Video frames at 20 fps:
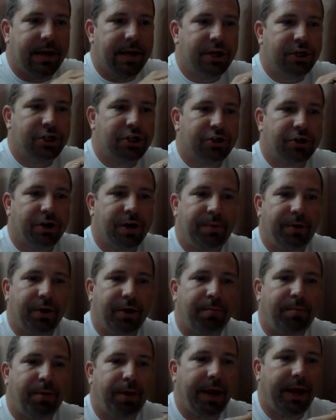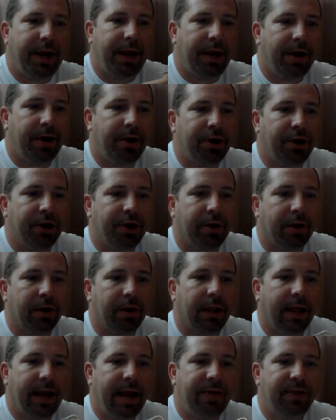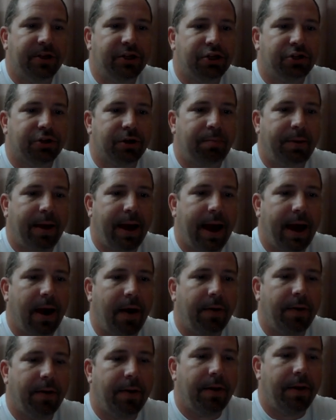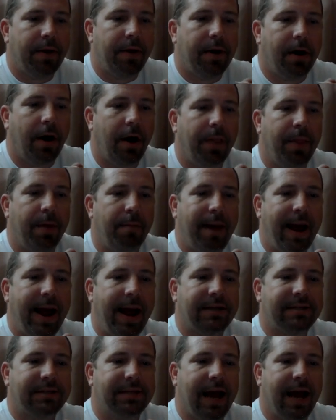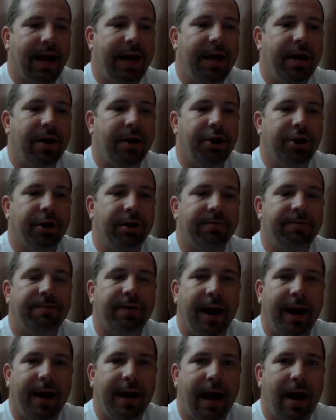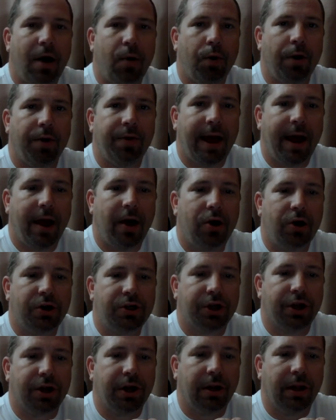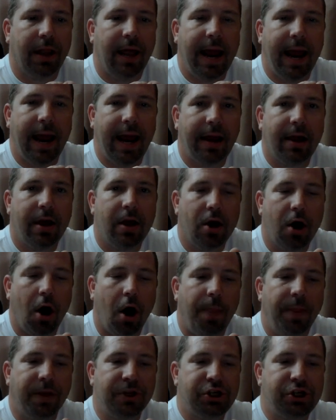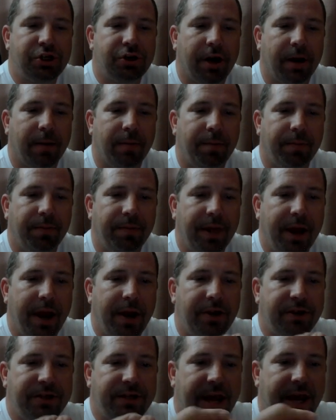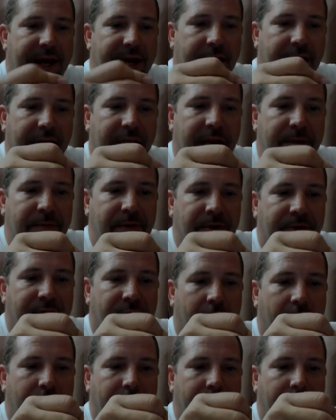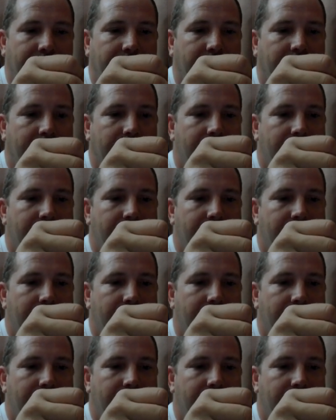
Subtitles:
strip, you're going to put it here, and you're going to lay the strip out on the back side here, and you're going to find out where that hook's going to lay on the strip. Then you take it, keep your thumb there,